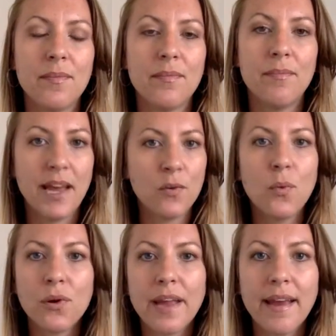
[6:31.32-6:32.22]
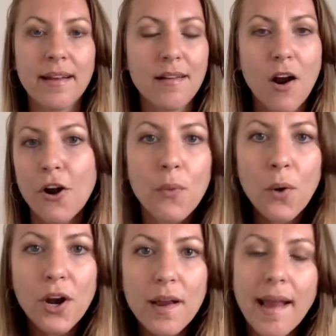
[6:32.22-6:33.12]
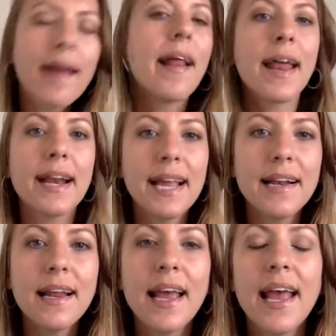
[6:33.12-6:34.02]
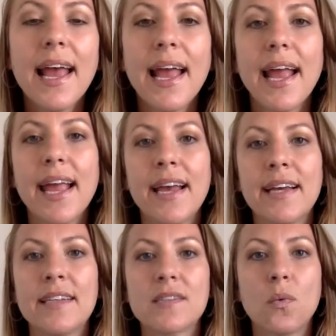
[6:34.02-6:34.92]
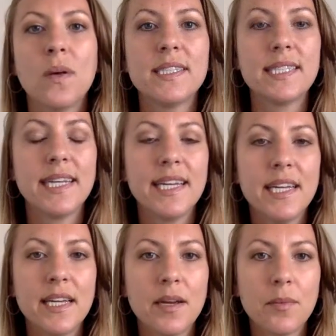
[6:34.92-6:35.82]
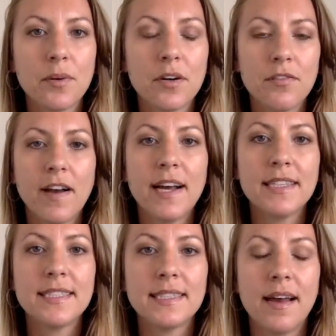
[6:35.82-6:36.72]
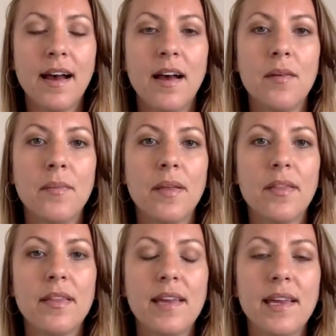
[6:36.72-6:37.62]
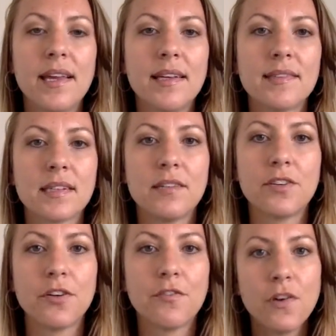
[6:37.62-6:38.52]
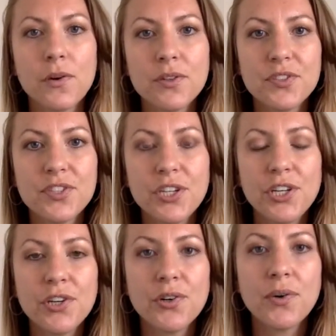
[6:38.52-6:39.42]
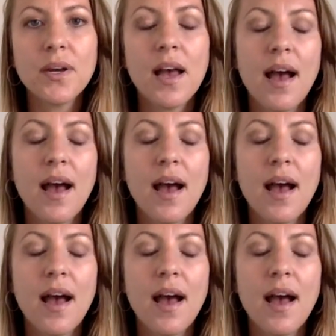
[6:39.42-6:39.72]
Ben will get hard at work at editing. And once he provides the delivered photos to you,